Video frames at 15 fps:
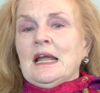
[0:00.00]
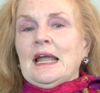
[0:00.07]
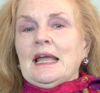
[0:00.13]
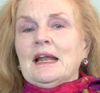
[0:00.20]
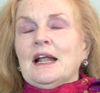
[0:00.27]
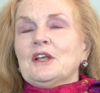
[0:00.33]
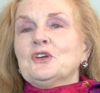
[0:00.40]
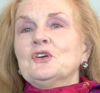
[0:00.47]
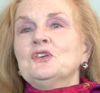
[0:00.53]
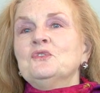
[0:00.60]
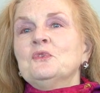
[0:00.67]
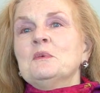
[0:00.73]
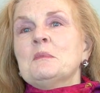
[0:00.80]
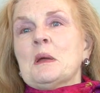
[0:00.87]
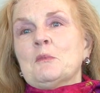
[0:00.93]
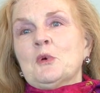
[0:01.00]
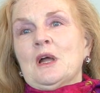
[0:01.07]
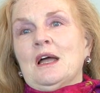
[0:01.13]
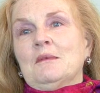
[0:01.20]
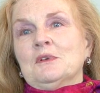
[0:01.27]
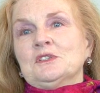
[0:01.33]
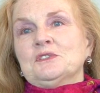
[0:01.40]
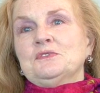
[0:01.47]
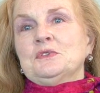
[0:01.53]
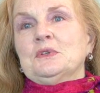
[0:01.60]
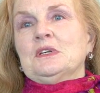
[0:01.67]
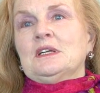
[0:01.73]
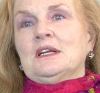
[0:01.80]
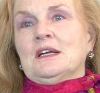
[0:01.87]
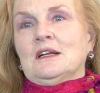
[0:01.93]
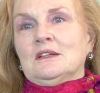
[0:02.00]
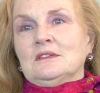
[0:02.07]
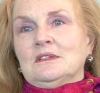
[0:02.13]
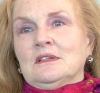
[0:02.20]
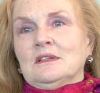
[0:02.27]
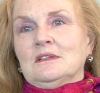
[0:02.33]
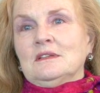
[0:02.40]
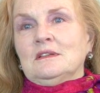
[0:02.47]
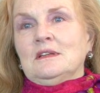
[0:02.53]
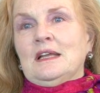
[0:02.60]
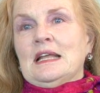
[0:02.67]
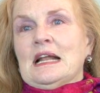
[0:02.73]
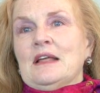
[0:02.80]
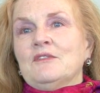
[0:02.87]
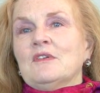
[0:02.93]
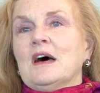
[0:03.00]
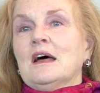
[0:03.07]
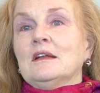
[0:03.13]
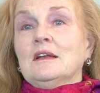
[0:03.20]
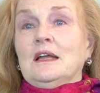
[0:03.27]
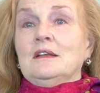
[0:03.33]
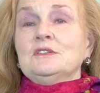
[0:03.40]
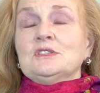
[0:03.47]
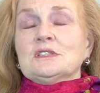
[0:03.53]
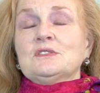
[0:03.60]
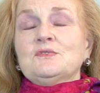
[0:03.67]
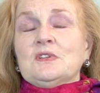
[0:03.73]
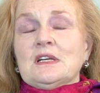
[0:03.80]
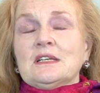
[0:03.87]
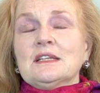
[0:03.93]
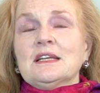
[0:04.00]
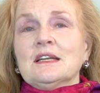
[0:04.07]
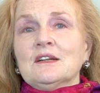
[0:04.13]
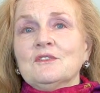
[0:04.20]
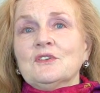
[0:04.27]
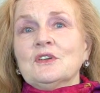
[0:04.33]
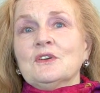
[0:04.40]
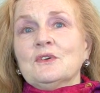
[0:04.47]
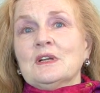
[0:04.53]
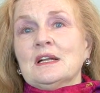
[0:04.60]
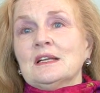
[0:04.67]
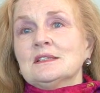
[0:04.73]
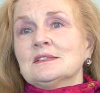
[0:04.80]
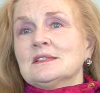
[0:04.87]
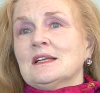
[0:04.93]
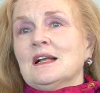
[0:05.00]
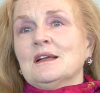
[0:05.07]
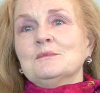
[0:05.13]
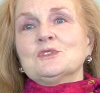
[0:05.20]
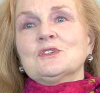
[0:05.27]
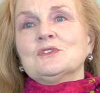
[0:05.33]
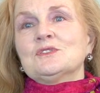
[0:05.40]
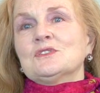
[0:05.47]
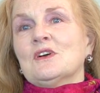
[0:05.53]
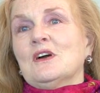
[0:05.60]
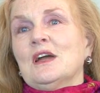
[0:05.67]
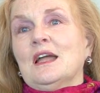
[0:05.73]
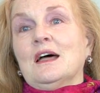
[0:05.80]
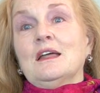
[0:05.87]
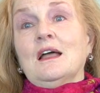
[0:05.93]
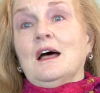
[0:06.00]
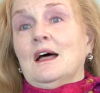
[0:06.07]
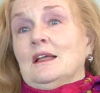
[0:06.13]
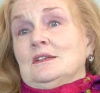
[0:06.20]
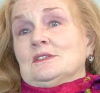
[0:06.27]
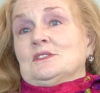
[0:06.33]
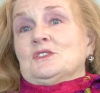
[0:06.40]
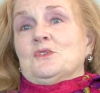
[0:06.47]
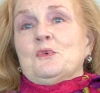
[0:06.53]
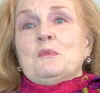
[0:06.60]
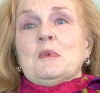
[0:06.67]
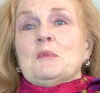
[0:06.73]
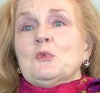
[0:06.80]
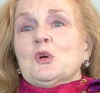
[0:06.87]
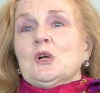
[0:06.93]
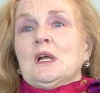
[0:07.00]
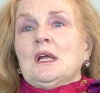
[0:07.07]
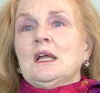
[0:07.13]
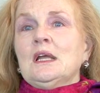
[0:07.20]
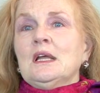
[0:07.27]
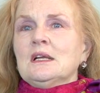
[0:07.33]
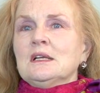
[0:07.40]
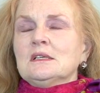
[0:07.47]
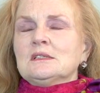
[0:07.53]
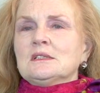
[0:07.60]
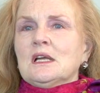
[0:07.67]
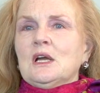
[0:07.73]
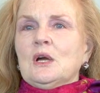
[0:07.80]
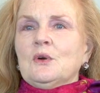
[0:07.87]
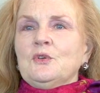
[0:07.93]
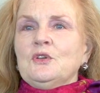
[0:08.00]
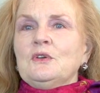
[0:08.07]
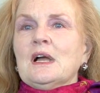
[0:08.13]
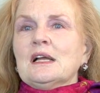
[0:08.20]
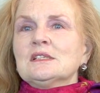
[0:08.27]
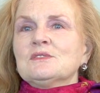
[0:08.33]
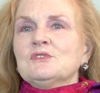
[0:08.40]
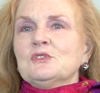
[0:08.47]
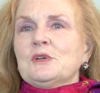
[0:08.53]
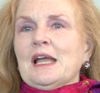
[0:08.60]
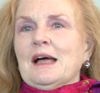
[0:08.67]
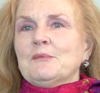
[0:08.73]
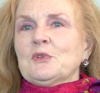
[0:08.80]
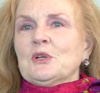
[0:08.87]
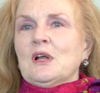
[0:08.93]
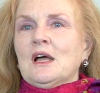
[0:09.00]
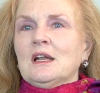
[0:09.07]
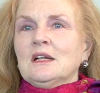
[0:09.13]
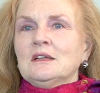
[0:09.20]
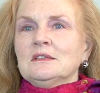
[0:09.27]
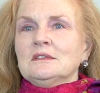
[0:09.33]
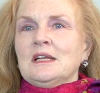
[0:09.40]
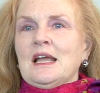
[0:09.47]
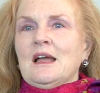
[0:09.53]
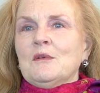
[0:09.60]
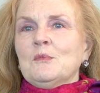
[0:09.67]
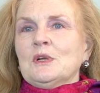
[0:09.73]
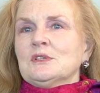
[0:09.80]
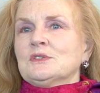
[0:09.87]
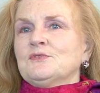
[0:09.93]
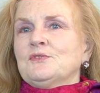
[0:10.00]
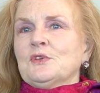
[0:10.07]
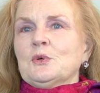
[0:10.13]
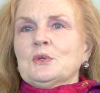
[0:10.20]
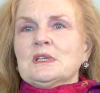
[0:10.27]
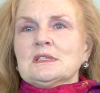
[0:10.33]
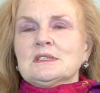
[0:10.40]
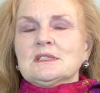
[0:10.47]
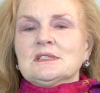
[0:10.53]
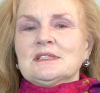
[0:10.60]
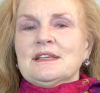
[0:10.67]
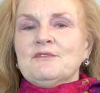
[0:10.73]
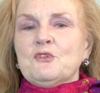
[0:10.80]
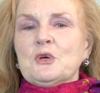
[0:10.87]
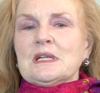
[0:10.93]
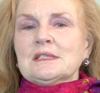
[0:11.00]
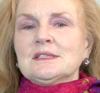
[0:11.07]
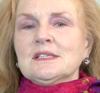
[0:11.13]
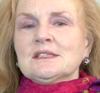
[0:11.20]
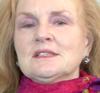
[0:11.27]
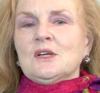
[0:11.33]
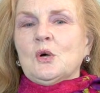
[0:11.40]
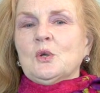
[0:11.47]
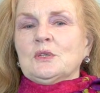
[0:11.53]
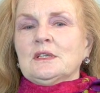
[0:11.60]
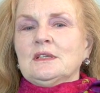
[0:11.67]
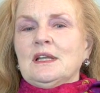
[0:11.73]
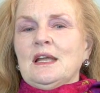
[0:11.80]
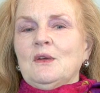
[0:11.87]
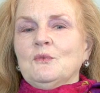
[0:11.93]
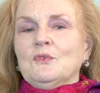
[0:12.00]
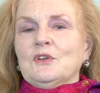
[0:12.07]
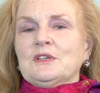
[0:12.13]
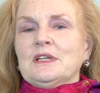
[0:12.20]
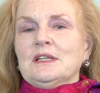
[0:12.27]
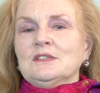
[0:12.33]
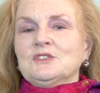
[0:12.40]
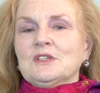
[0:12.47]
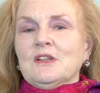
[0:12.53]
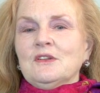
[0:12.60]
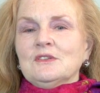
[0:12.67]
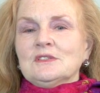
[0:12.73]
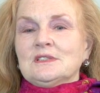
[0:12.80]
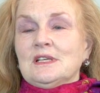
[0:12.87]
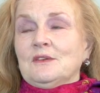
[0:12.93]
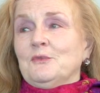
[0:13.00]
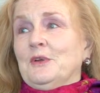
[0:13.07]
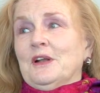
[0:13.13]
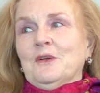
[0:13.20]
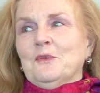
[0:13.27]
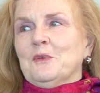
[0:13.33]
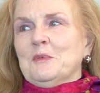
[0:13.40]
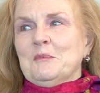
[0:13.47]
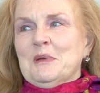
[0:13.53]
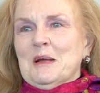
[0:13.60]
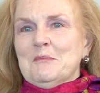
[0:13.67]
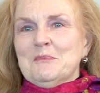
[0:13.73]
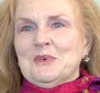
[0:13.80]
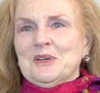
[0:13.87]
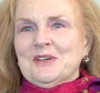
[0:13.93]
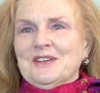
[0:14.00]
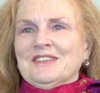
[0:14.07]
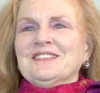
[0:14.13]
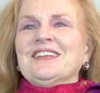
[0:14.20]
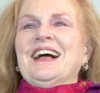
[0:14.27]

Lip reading: And I couldn't remember how much fuel it held. And I thought I'd just flunked the interview. And I said, I'm so sorry, I just don't remember. So you guys flew captain on it. How much fuel does the C-46 hold? And they looked at each other and said, we don't remember.